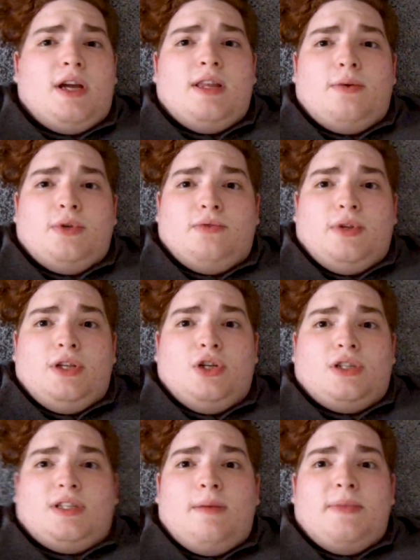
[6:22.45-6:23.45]
That was really
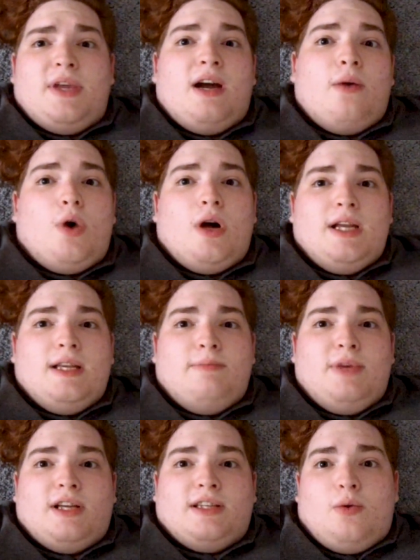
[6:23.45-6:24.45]
just something I wanted
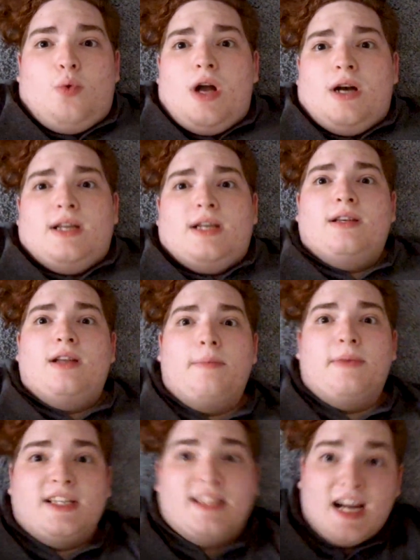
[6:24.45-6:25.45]
because I wanted it, not
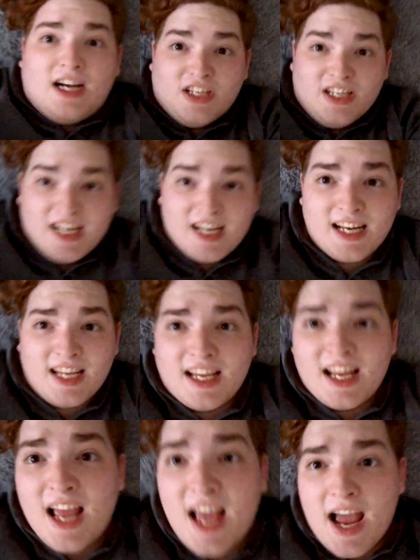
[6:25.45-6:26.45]
because I actually needed it.
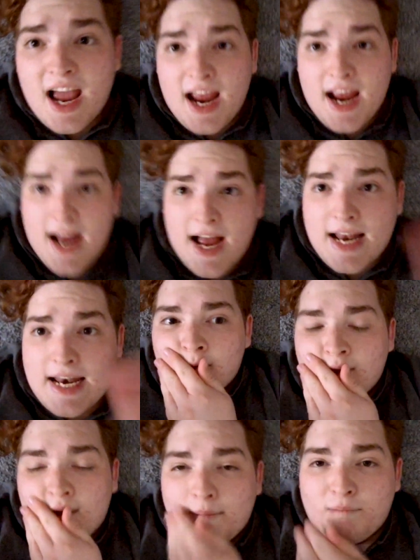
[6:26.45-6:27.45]
And
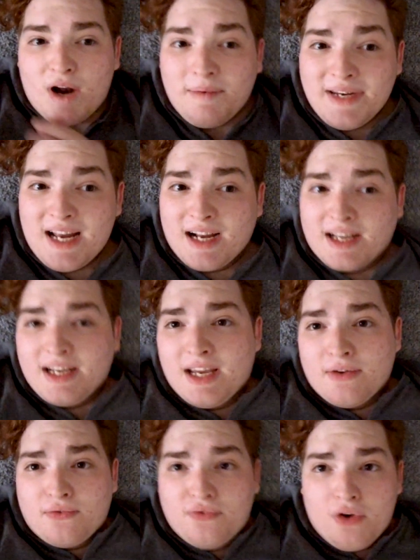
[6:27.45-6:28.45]
probably not gonna
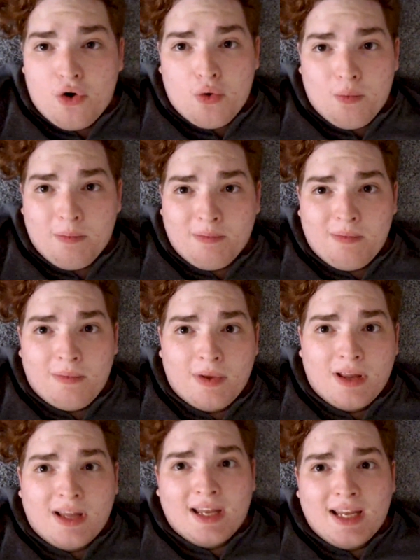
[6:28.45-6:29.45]
get foam
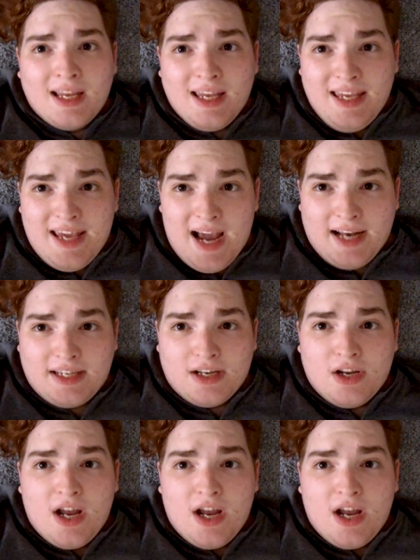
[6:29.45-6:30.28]
yet.